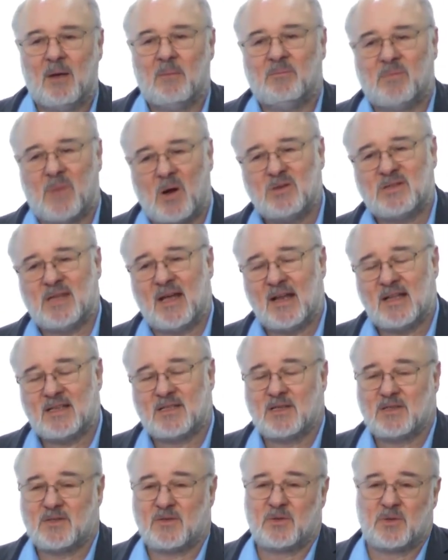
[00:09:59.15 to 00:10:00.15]
Most
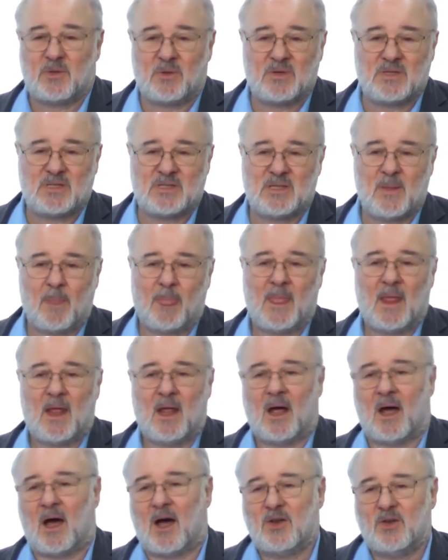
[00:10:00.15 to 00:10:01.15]
editors, of course,
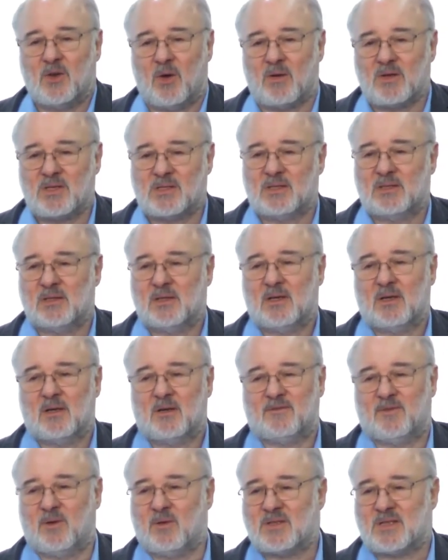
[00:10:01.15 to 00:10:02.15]
are not
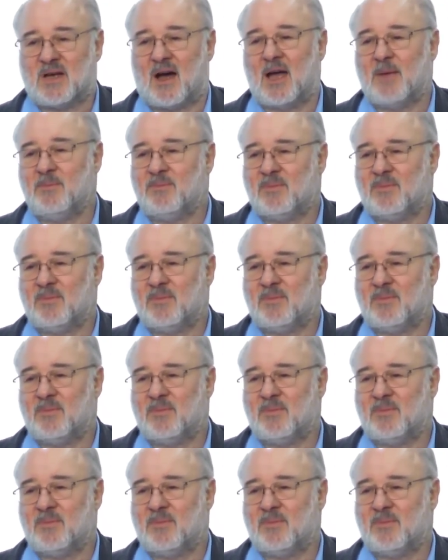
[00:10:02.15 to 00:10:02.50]
full-time.